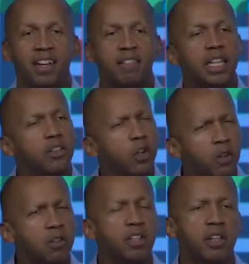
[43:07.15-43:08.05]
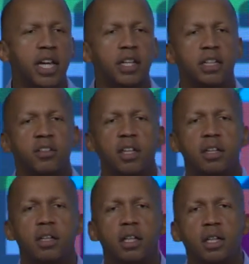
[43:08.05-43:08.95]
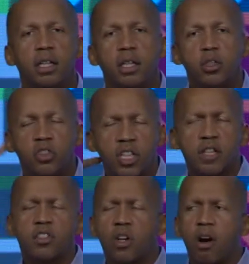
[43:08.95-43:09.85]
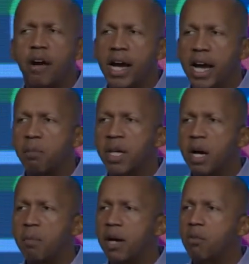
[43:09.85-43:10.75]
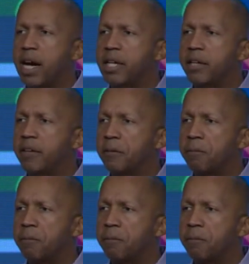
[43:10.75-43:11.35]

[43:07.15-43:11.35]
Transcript: And then he turned his head and he said, "You see this scar I have behind my right ear?"